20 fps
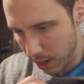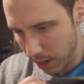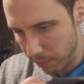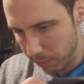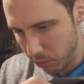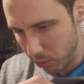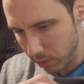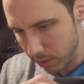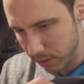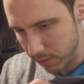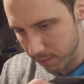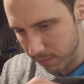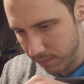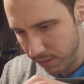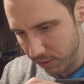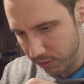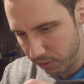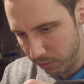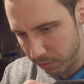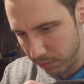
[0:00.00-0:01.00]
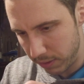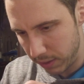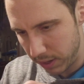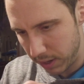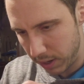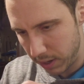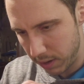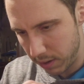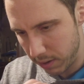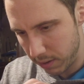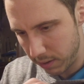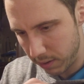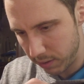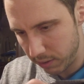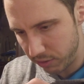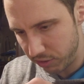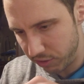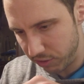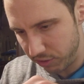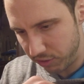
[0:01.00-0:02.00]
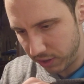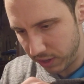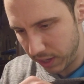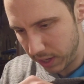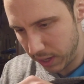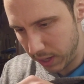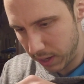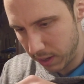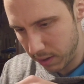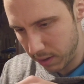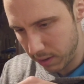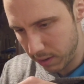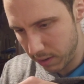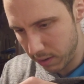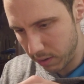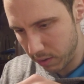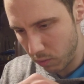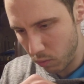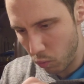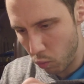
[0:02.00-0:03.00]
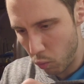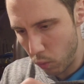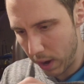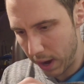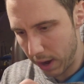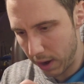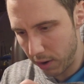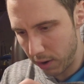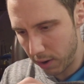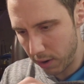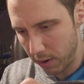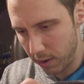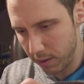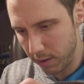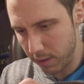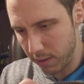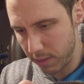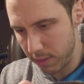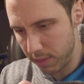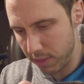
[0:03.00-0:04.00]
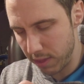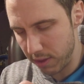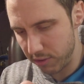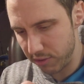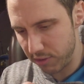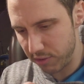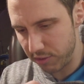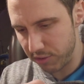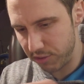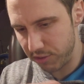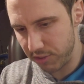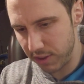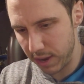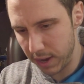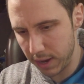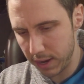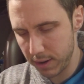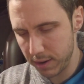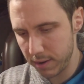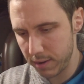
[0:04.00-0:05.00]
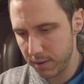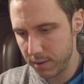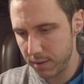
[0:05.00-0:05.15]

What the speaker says: I'm going to visibly see where this is sitting.